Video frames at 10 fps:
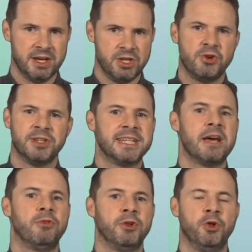You can
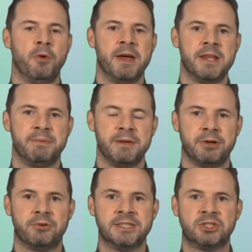tell that not many
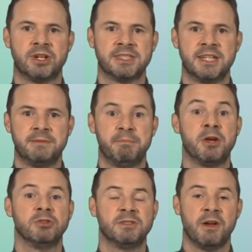people are interested
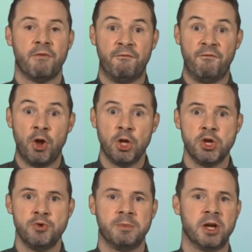because
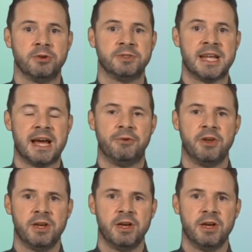volume goes down.